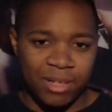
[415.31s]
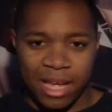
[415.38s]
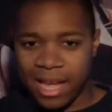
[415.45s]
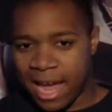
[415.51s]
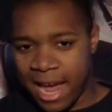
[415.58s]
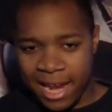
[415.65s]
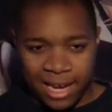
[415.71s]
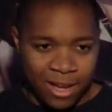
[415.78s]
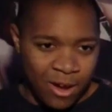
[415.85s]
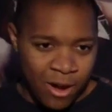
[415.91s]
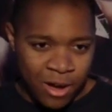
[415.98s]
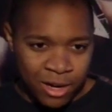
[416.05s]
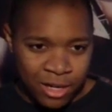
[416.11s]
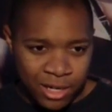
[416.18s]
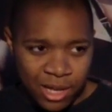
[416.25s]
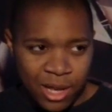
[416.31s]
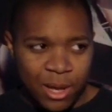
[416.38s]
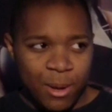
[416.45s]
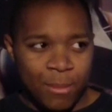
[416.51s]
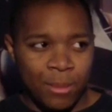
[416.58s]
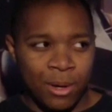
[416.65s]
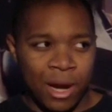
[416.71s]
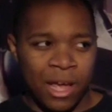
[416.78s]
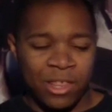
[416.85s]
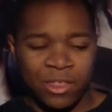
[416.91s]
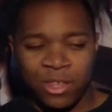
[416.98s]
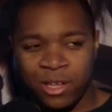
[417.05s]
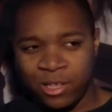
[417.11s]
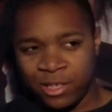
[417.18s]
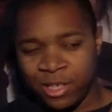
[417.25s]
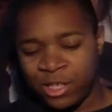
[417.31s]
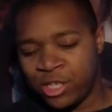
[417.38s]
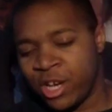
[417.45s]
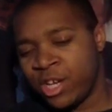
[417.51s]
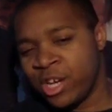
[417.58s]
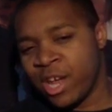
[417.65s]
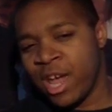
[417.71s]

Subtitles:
hating on it, but I think that J.J.